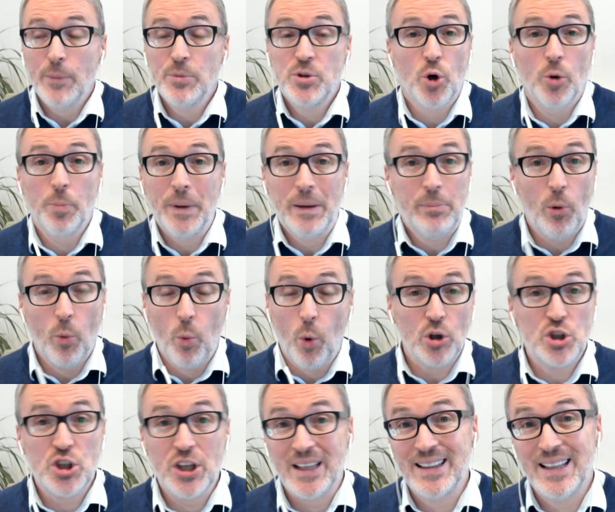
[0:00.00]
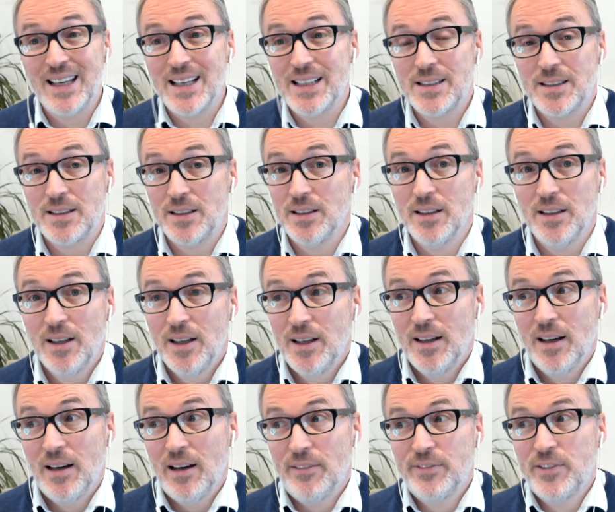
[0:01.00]
sure people watching this that
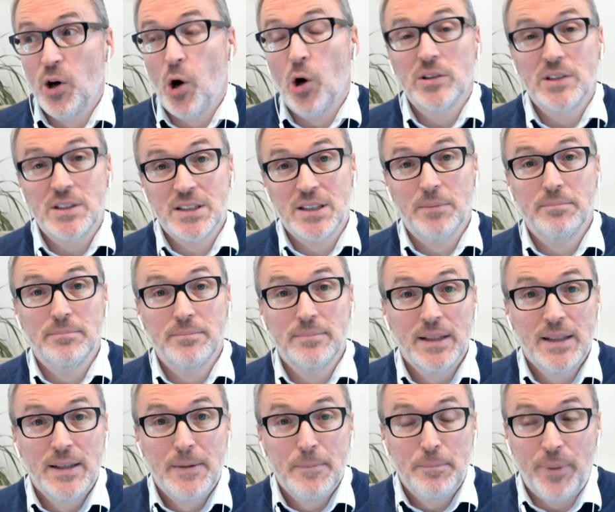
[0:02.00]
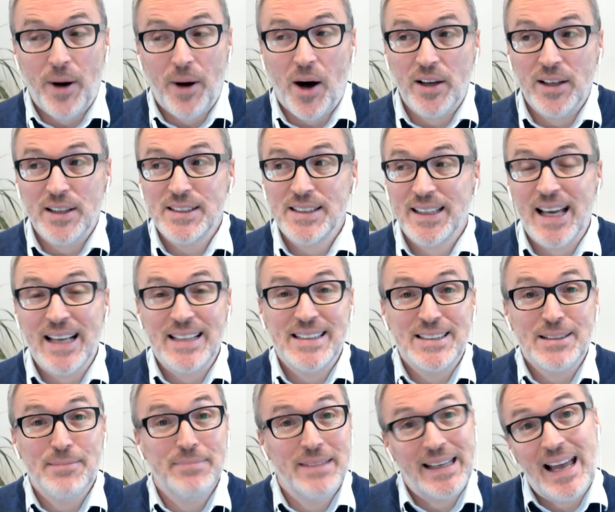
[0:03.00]
have got some bias against
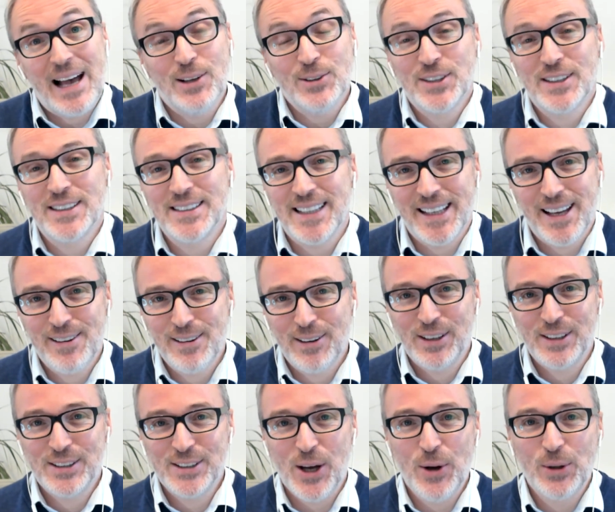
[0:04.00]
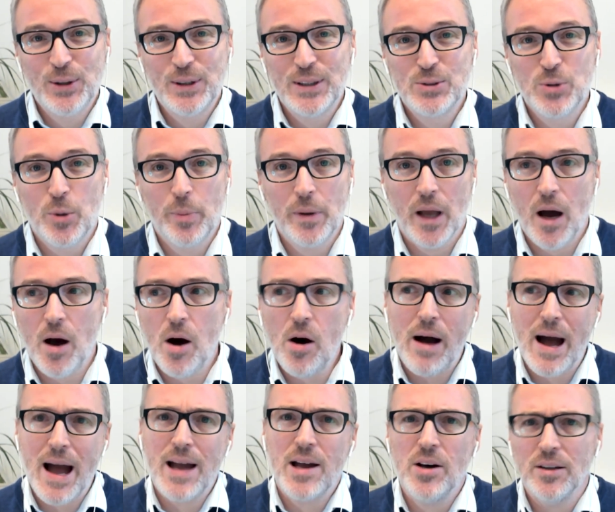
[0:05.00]
something else because they own a lot of tokens will be like, oh,
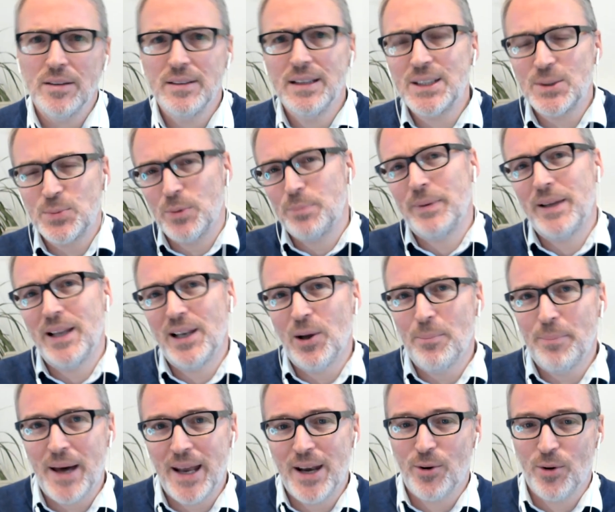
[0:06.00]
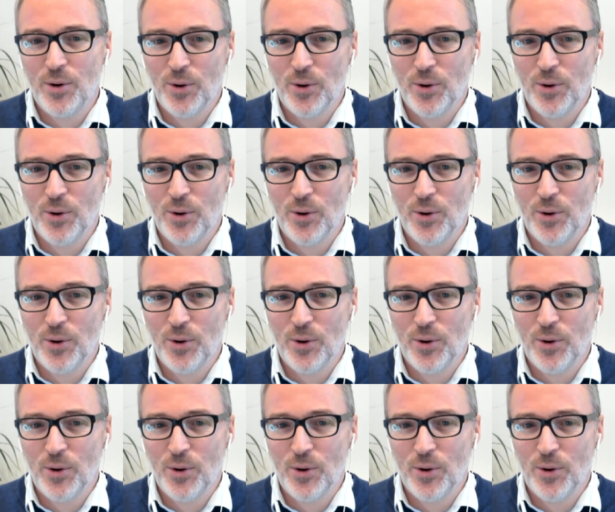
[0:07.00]
hang on, this would be a lot better,